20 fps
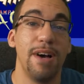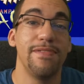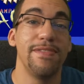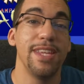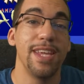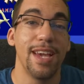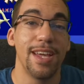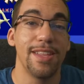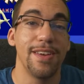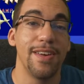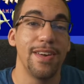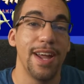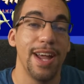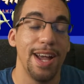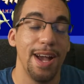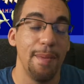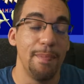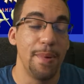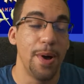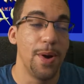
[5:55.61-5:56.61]
the other
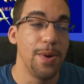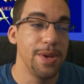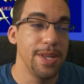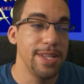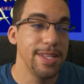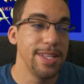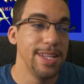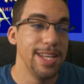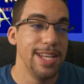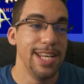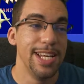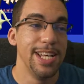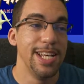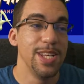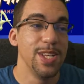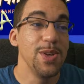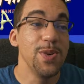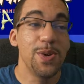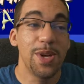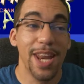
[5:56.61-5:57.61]
opponent,
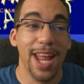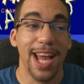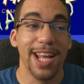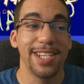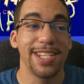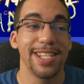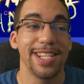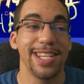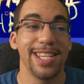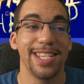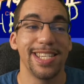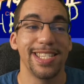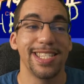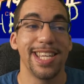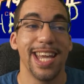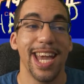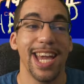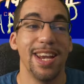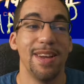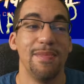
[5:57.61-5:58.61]
you could actually just
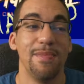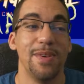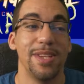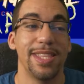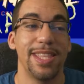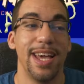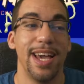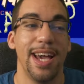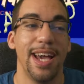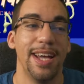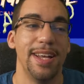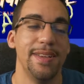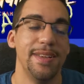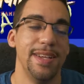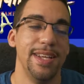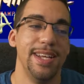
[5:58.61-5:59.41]
hit him with that.